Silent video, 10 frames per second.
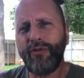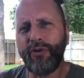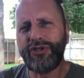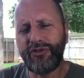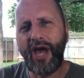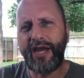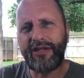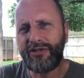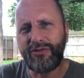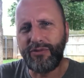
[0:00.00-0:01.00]
Once you got
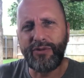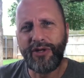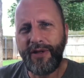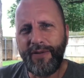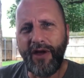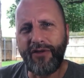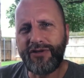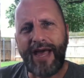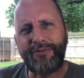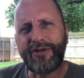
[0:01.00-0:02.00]
into other
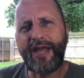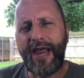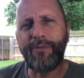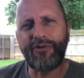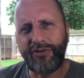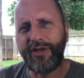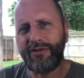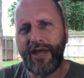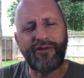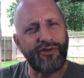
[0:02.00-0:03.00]
types of cameras, then
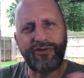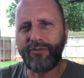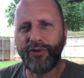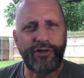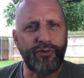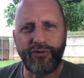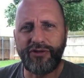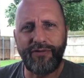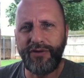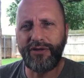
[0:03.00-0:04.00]
yes, there's some really cool
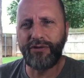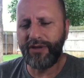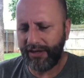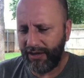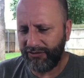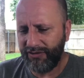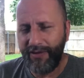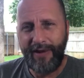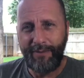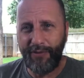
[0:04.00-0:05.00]
stuff you can do that kind of stuff.
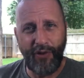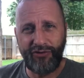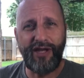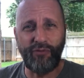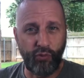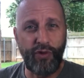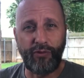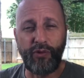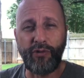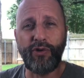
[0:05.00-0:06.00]
But those get
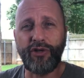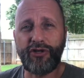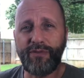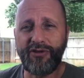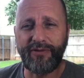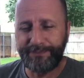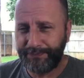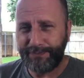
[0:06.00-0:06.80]
real expensive.